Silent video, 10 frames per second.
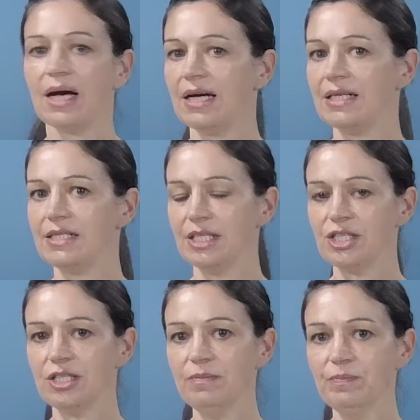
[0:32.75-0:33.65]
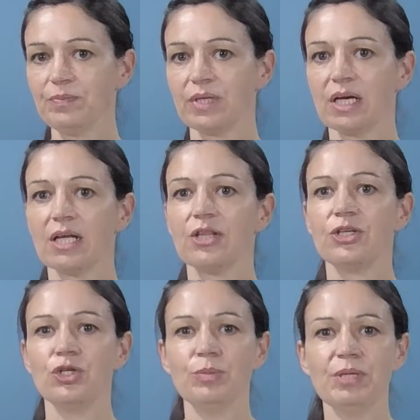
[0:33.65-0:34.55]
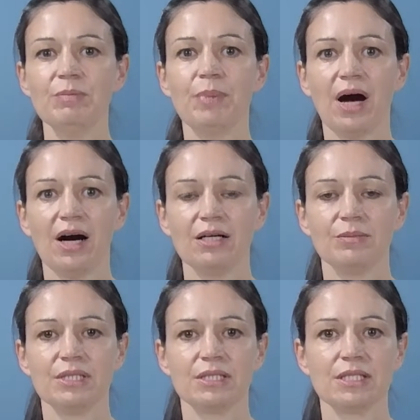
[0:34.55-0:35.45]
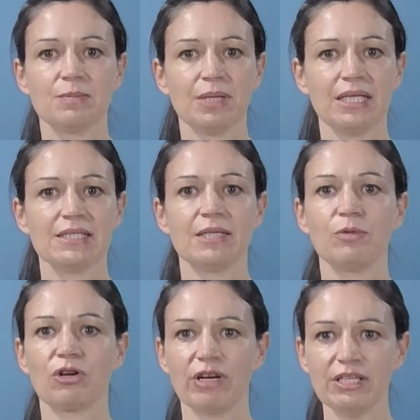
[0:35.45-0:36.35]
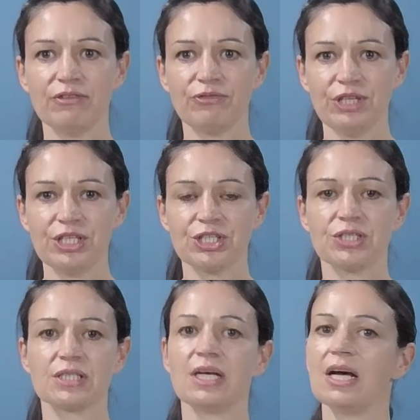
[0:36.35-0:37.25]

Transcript: In addition, the European Parliament displays democratic features